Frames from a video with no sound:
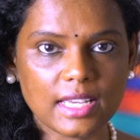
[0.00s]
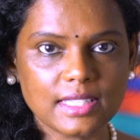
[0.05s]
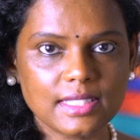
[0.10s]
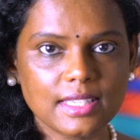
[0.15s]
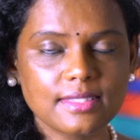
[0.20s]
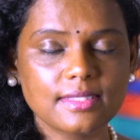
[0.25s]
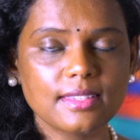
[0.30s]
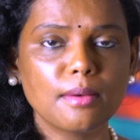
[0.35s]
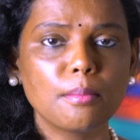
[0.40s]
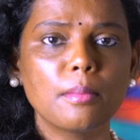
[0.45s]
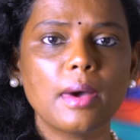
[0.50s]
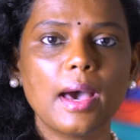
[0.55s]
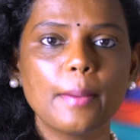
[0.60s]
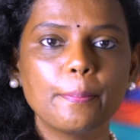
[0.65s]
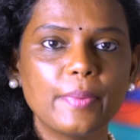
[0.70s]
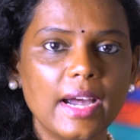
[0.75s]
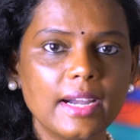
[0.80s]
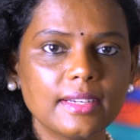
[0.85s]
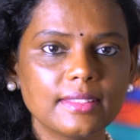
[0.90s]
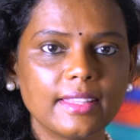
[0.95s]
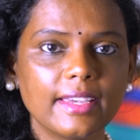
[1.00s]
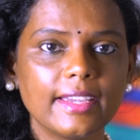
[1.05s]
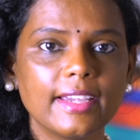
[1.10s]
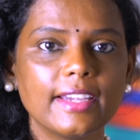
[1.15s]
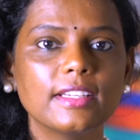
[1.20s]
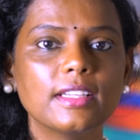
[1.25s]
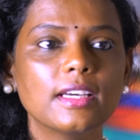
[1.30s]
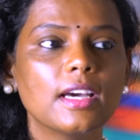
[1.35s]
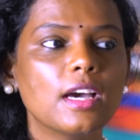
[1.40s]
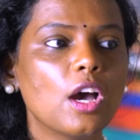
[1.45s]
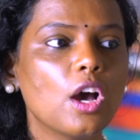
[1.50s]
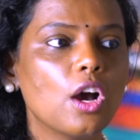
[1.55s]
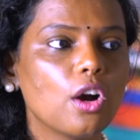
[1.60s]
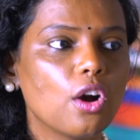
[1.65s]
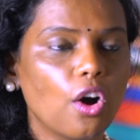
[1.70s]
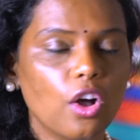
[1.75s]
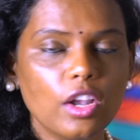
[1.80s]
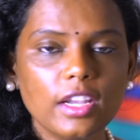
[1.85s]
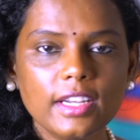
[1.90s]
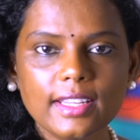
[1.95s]
racism, apartheid,
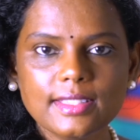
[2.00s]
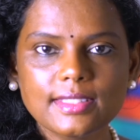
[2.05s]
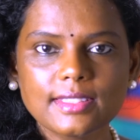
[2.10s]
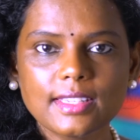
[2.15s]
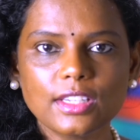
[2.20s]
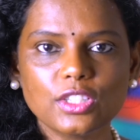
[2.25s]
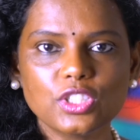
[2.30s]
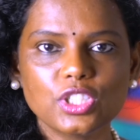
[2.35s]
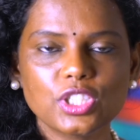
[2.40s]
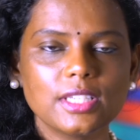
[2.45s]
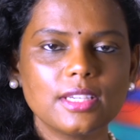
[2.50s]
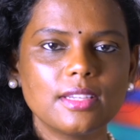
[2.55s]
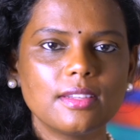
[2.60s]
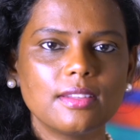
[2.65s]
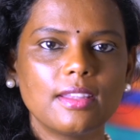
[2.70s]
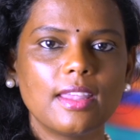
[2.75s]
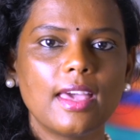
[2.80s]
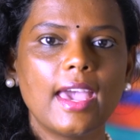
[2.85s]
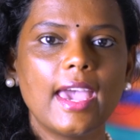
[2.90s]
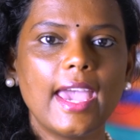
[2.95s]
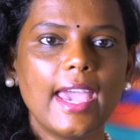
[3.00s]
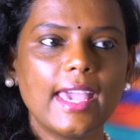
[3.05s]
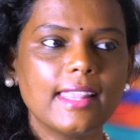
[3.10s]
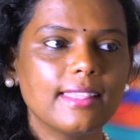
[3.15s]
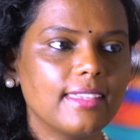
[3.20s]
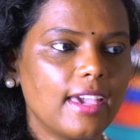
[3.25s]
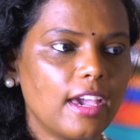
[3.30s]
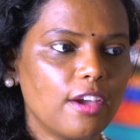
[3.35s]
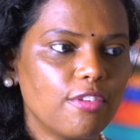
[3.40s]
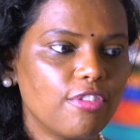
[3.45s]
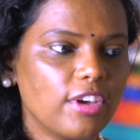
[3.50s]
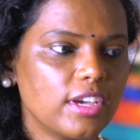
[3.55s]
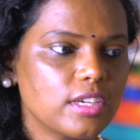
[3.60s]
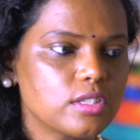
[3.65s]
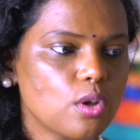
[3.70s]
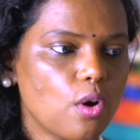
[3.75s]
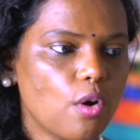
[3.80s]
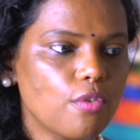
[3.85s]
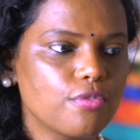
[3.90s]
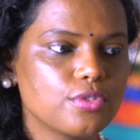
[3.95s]
colonization, and the
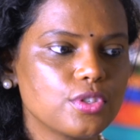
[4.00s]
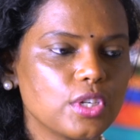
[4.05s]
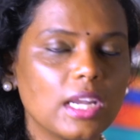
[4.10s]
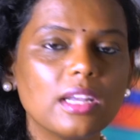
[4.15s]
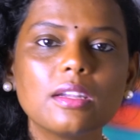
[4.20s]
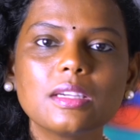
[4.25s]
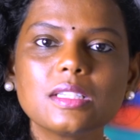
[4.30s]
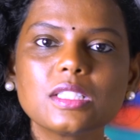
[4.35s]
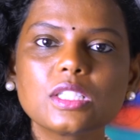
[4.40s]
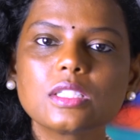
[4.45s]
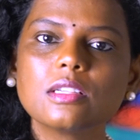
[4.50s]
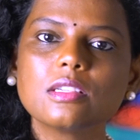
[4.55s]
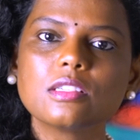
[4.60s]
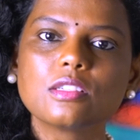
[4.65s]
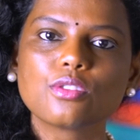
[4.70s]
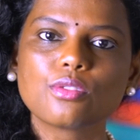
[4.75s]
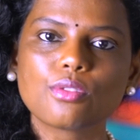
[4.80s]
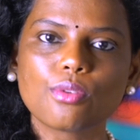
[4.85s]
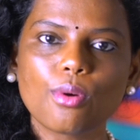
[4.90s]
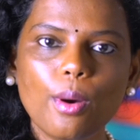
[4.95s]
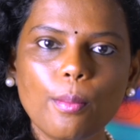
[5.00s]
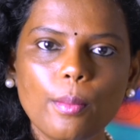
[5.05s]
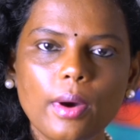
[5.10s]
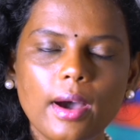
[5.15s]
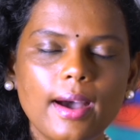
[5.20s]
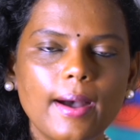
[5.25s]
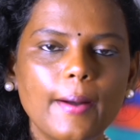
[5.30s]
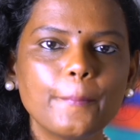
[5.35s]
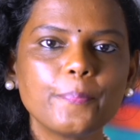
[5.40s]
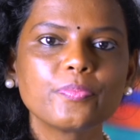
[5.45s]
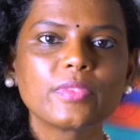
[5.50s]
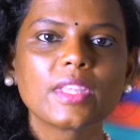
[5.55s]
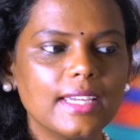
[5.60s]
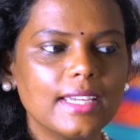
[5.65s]
effects of generational trauma.